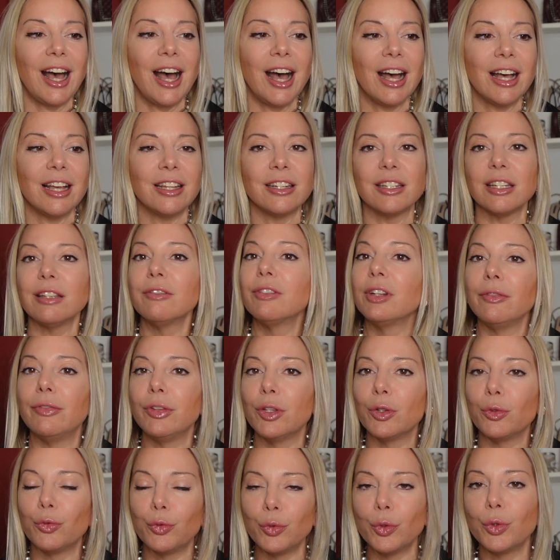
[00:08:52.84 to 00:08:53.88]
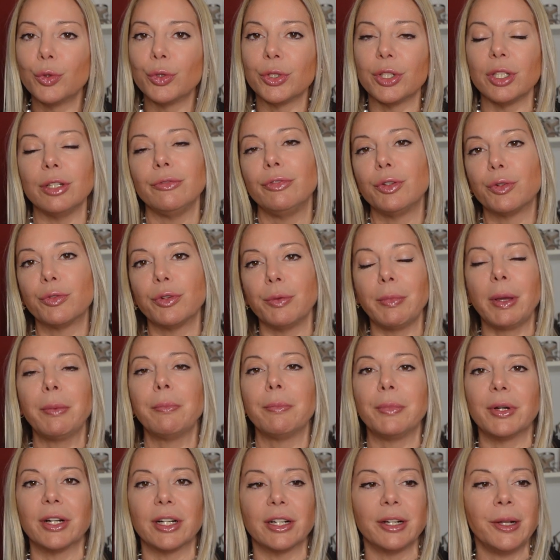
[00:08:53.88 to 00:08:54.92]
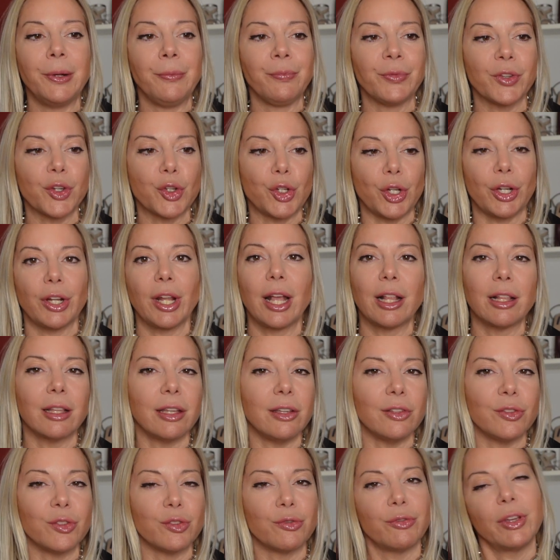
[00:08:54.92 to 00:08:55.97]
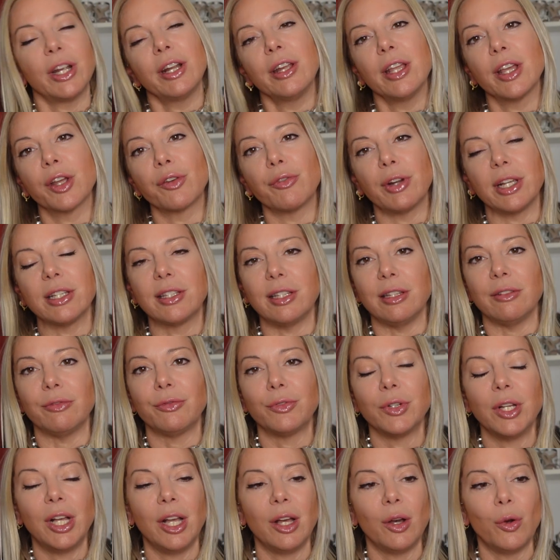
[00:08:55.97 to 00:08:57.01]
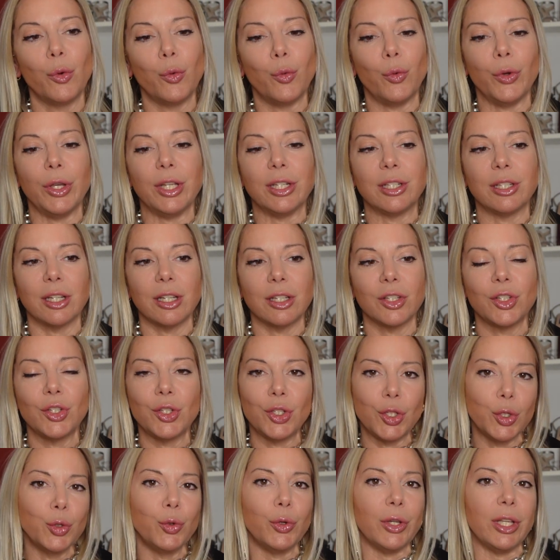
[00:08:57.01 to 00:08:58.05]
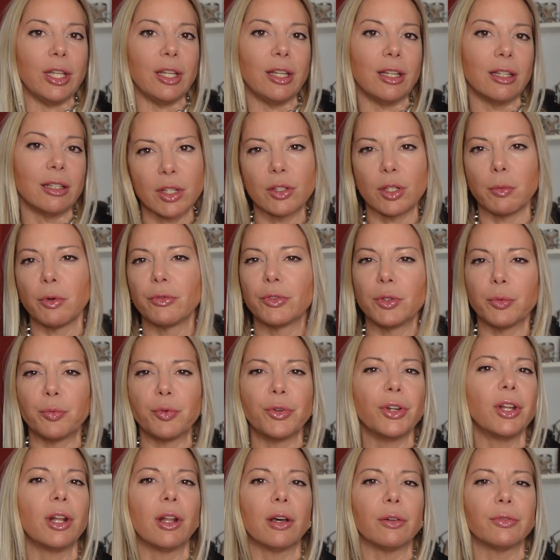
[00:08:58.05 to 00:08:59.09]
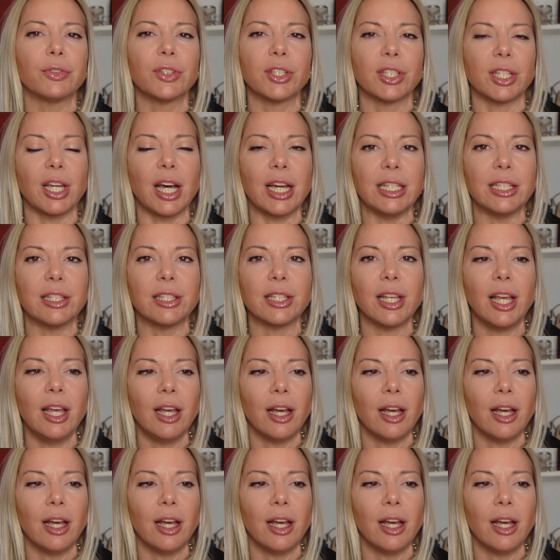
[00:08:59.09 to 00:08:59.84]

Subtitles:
And even if you remember, Chanel is very aggressive with suing some of the pre-loved sites.